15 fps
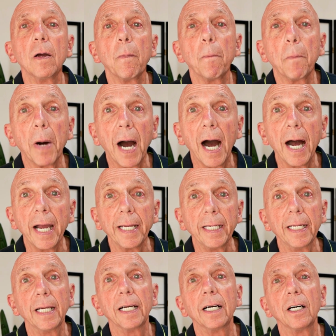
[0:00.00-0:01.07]
by
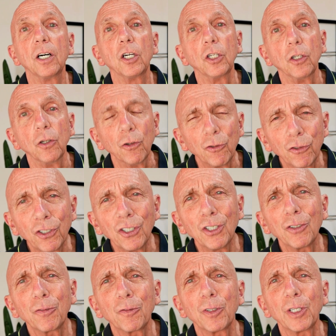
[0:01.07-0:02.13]
using your
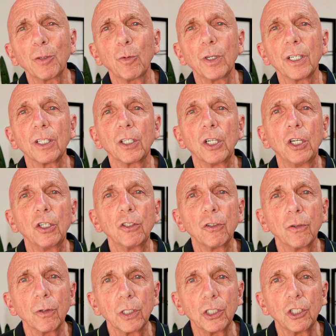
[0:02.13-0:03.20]
free will
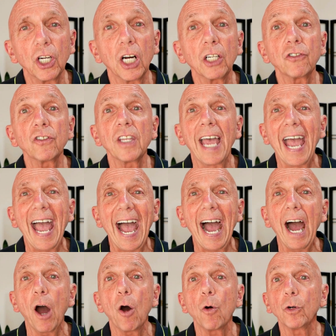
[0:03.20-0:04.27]
to adjust
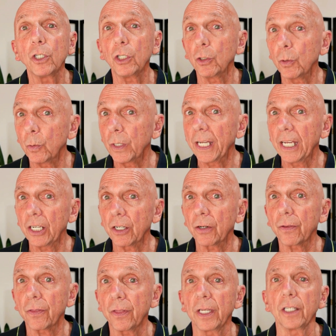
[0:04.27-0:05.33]
how you hear
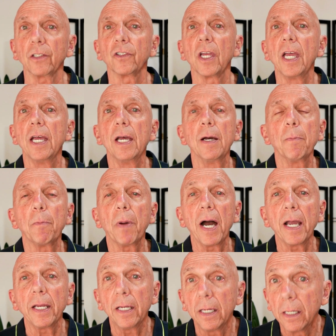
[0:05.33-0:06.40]
things,
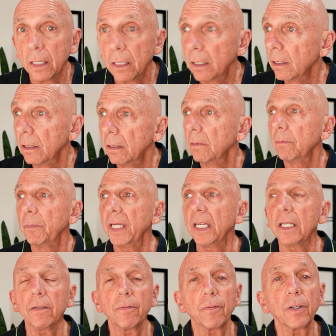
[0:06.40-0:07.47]
by
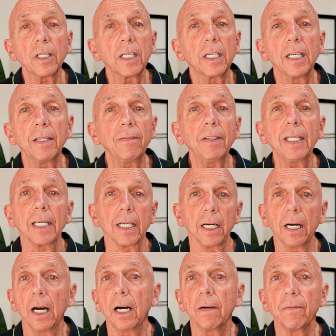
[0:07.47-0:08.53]
being forgiving
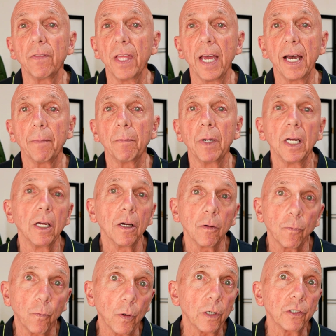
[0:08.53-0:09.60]
of them
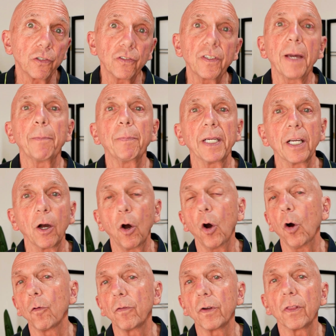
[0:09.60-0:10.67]
for stepping
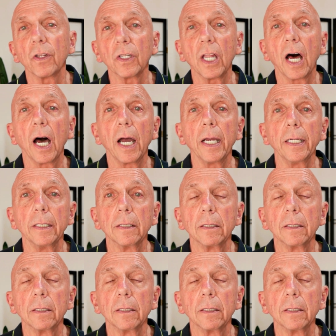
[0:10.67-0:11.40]
over the line,